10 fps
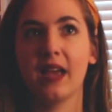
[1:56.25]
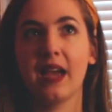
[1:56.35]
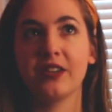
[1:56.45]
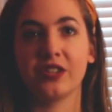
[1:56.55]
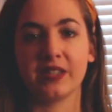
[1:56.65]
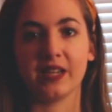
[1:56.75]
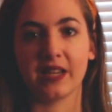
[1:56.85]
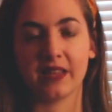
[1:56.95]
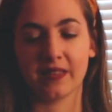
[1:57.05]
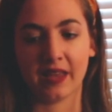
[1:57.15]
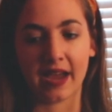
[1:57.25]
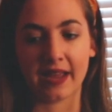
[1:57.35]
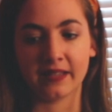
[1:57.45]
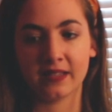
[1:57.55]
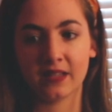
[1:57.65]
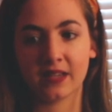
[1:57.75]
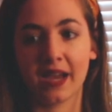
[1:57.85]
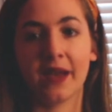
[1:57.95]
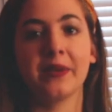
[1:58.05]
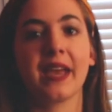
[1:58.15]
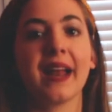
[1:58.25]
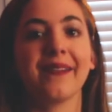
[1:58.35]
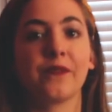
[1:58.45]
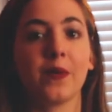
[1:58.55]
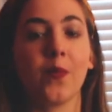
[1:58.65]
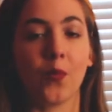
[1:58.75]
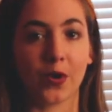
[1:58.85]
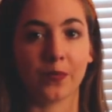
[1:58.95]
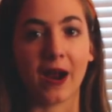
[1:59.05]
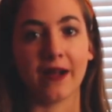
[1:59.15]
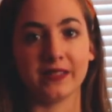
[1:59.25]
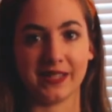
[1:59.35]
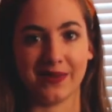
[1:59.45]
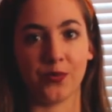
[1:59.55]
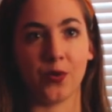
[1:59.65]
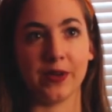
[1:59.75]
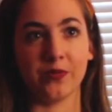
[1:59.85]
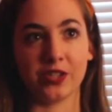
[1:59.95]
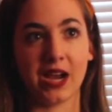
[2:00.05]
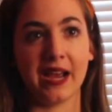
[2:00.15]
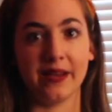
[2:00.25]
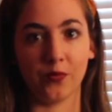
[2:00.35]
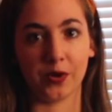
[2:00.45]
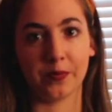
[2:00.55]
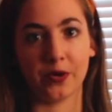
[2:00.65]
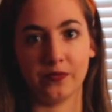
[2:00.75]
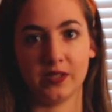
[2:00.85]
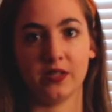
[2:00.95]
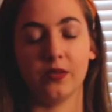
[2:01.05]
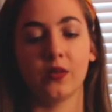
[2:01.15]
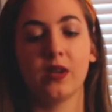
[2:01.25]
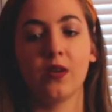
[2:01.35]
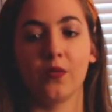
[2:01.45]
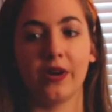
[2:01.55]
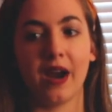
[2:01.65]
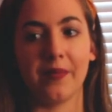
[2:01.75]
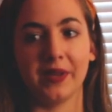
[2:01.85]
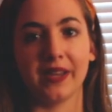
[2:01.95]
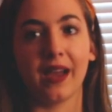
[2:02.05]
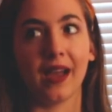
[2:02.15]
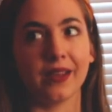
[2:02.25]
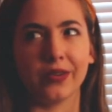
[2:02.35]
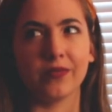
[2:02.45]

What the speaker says: I just think that coming at it from a more proud standpoint, which I am more prone to, where I'm like, I